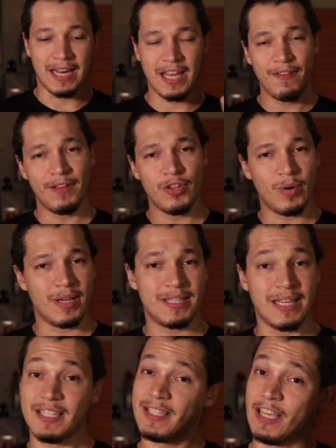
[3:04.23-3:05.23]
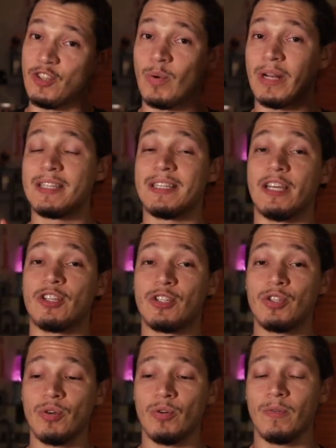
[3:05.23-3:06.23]
Even though I say stage one and stage
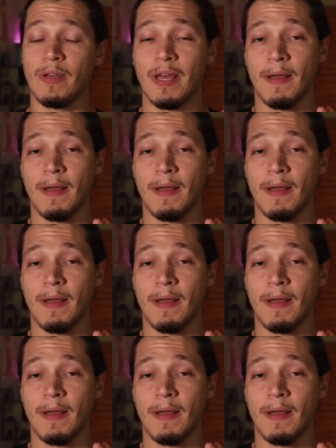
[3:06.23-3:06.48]
two,